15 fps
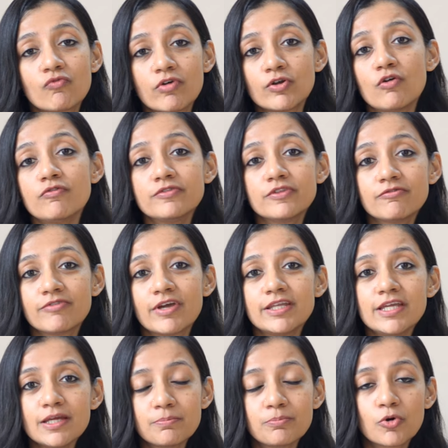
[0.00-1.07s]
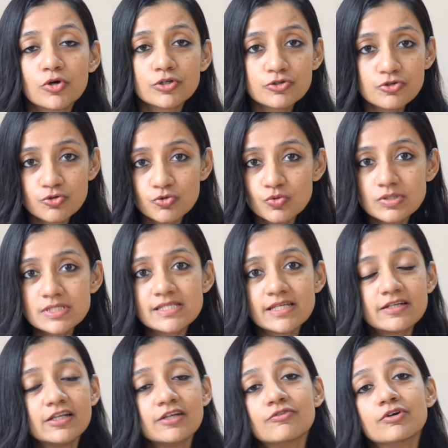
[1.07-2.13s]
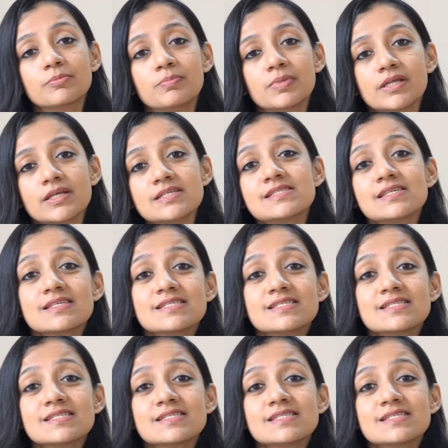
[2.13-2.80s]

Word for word: One of the very important roles that liver plays